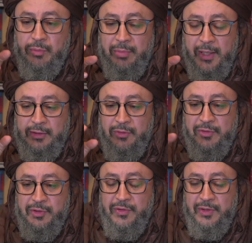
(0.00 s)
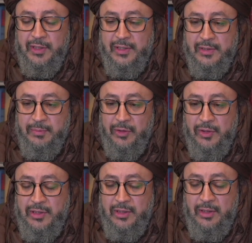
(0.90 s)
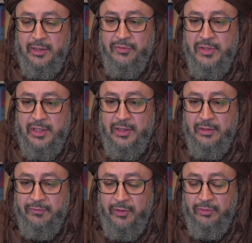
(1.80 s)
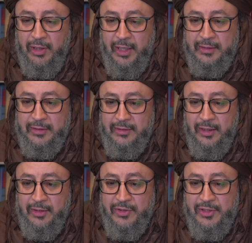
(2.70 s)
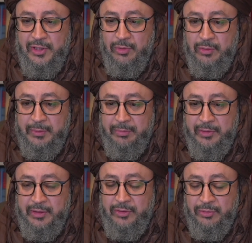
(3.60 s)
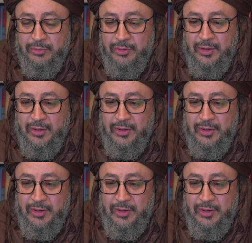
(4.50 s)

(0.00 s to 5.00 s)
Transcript: combine three things because they are addressing fardul ayn. They are addressing what people need to